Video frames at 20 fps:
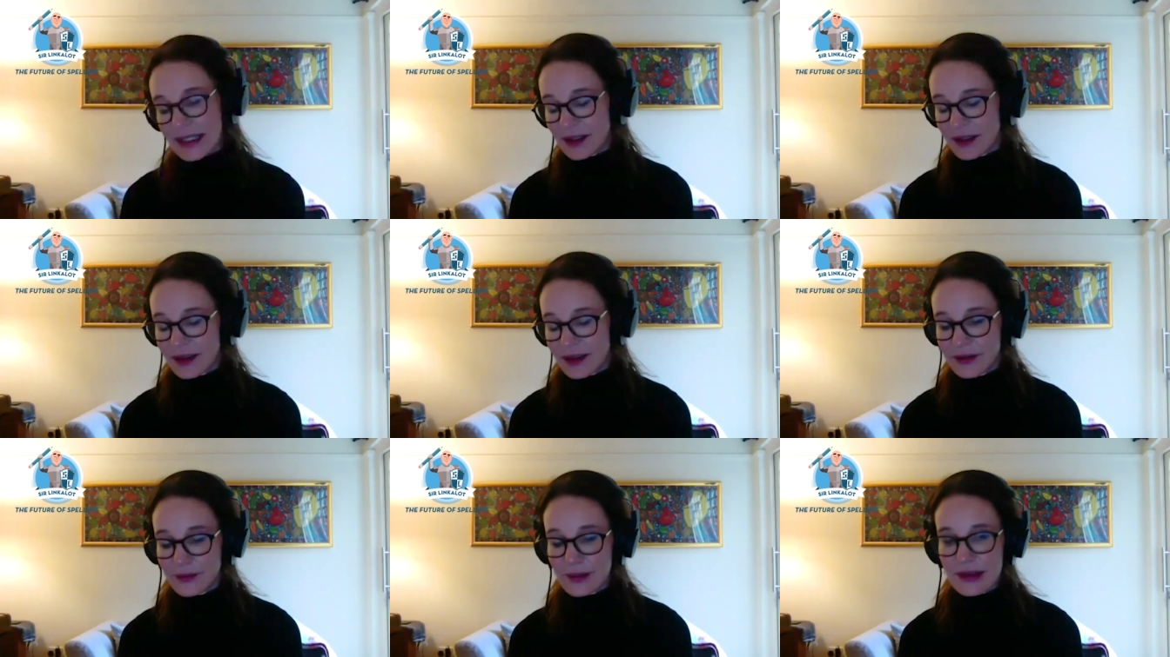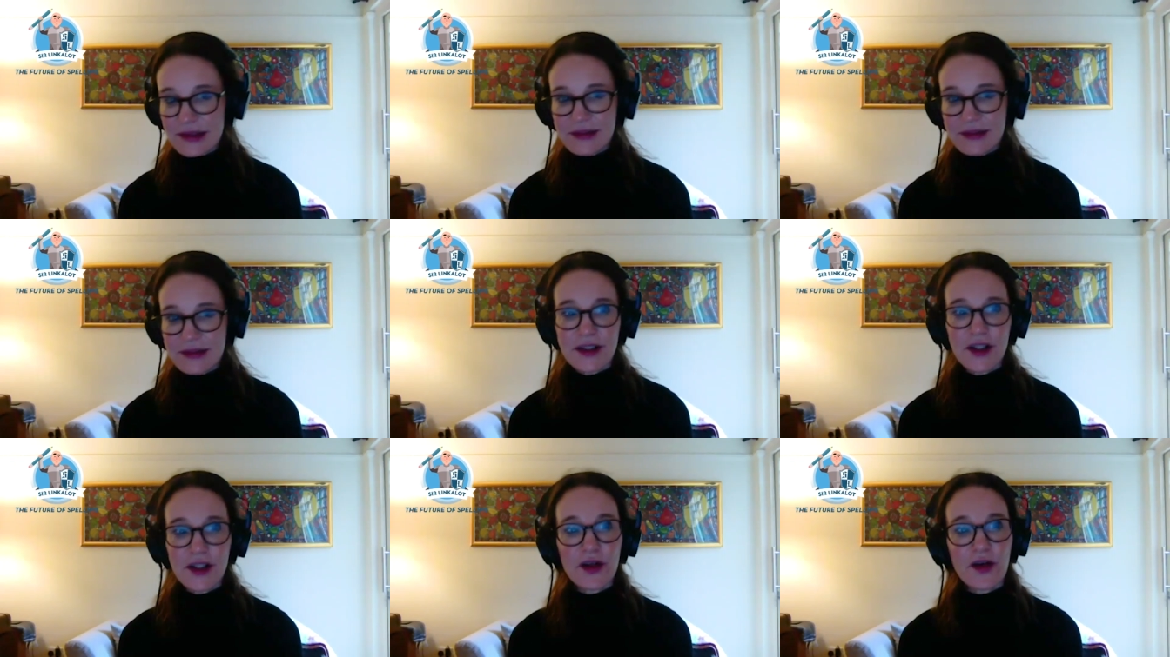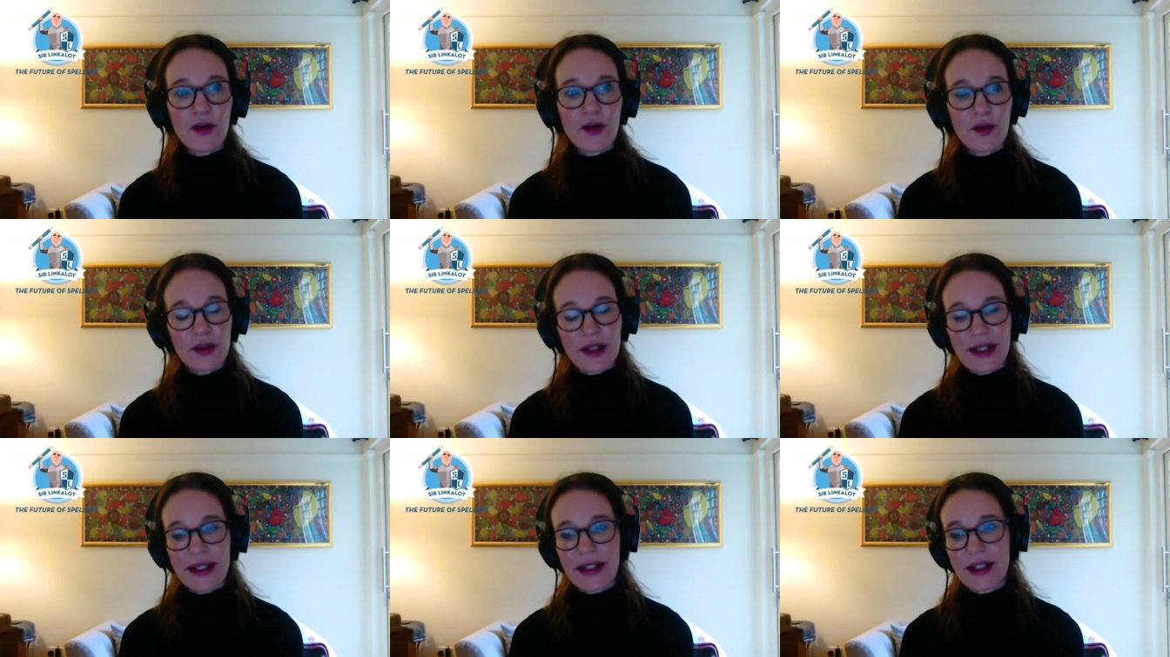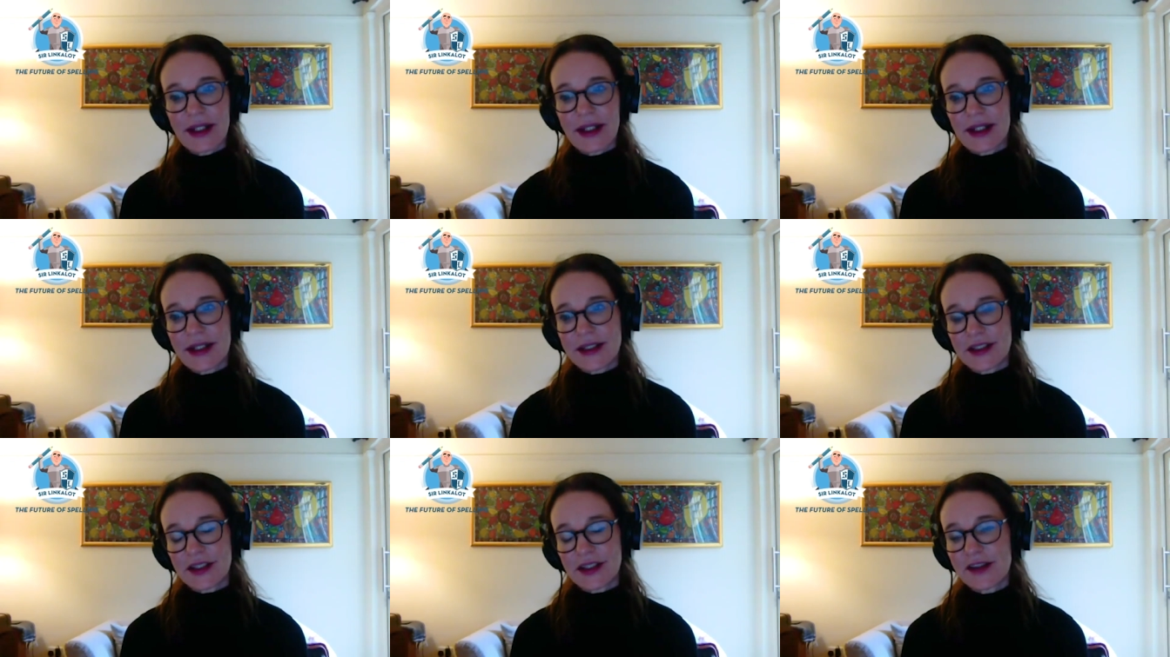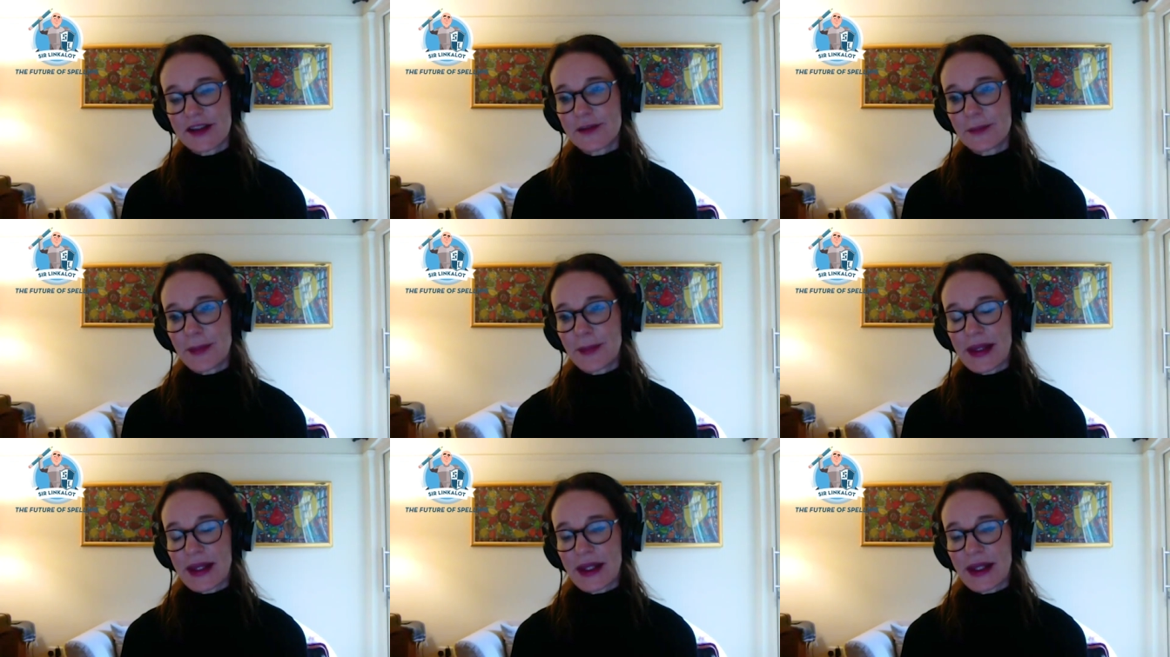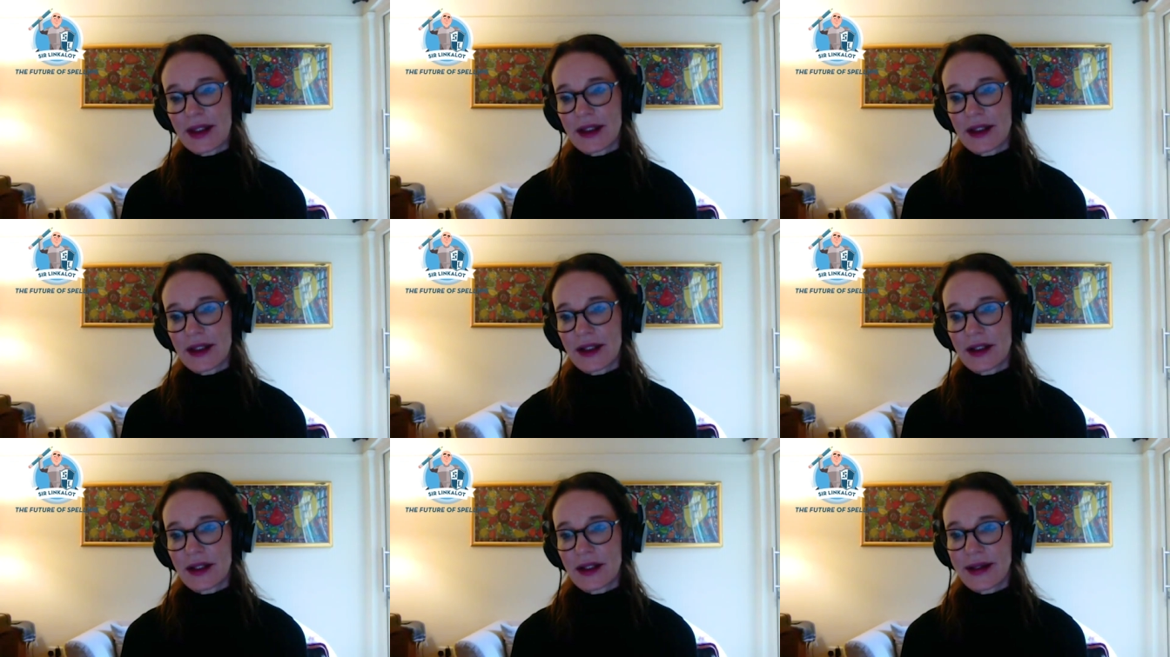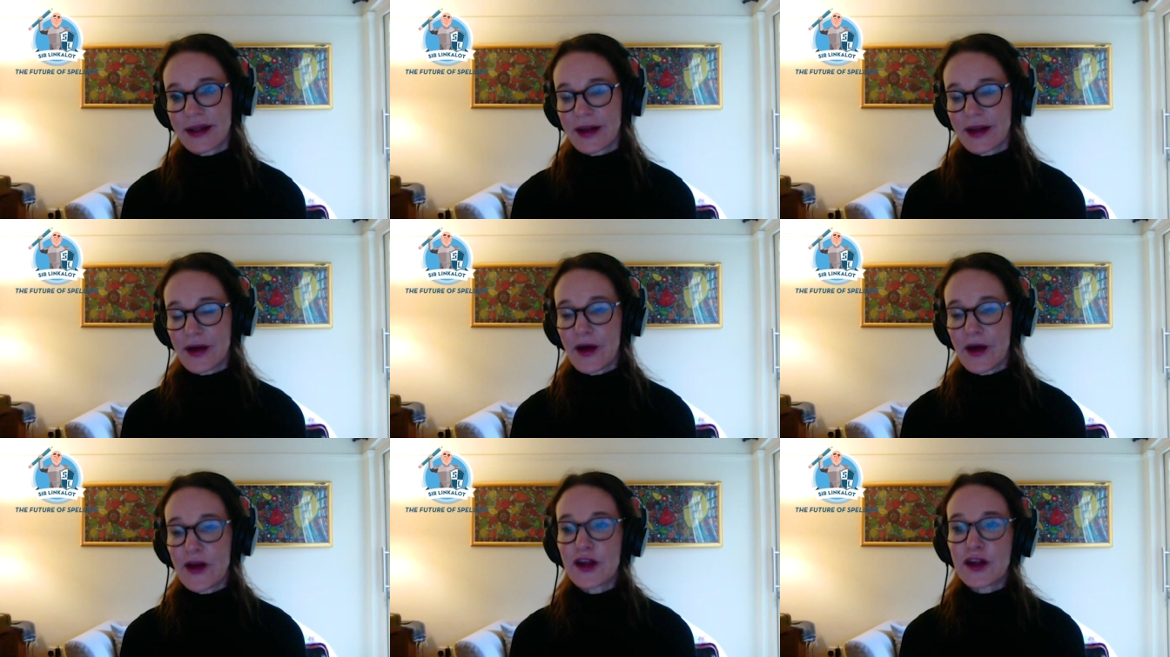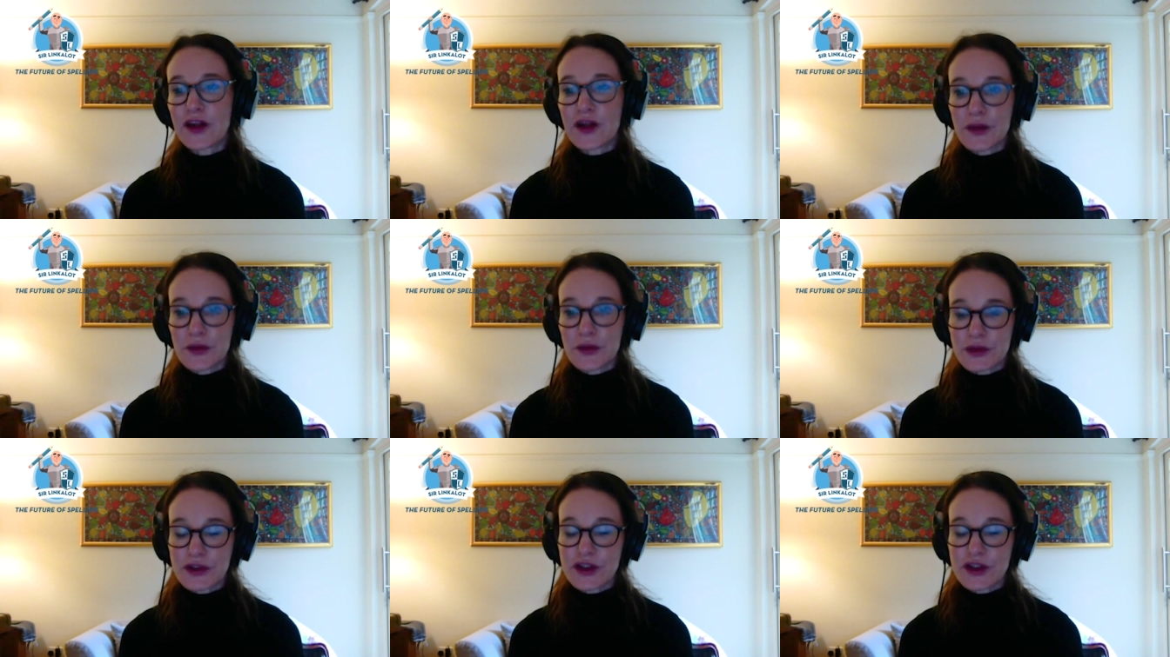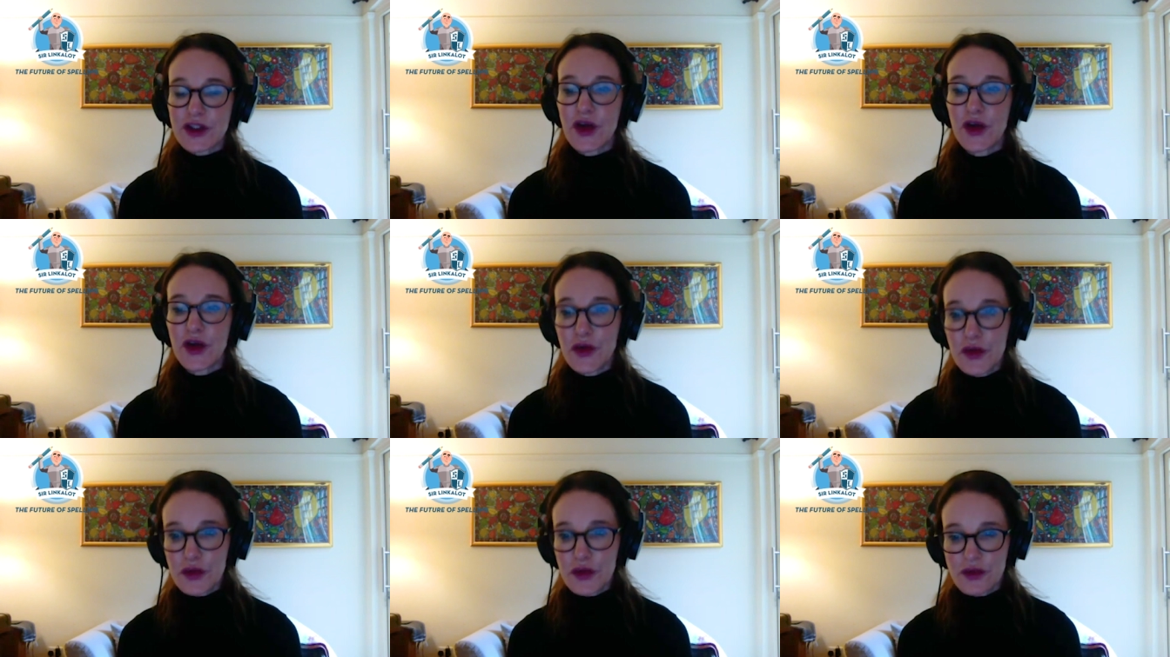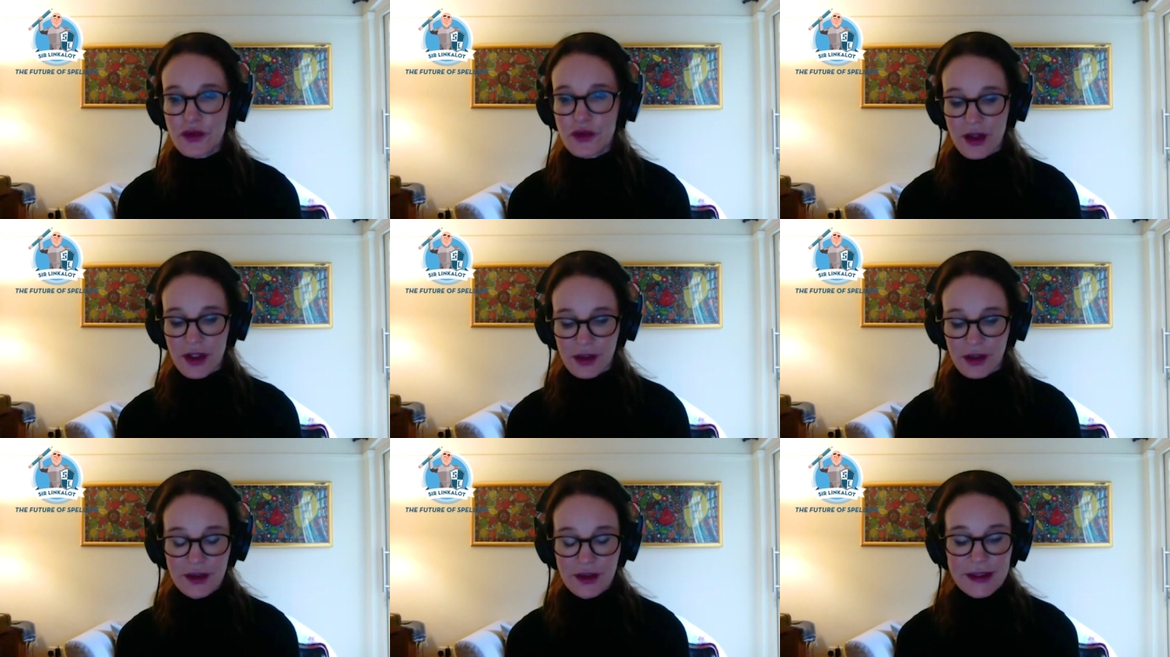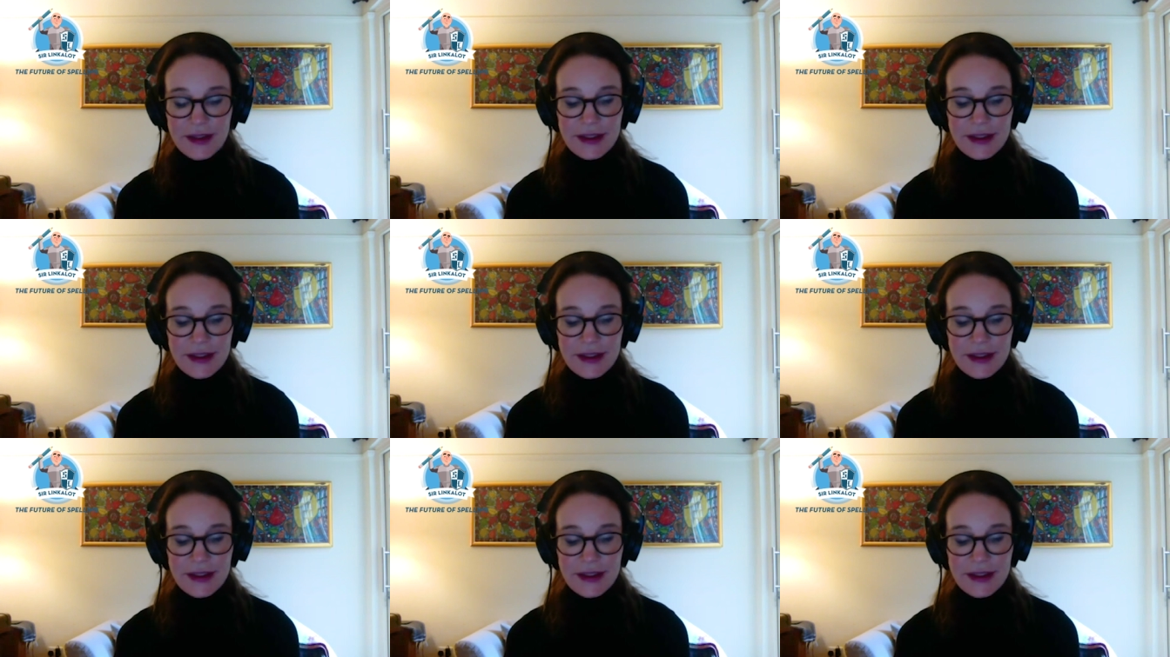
I always look on English as being like a huge hoover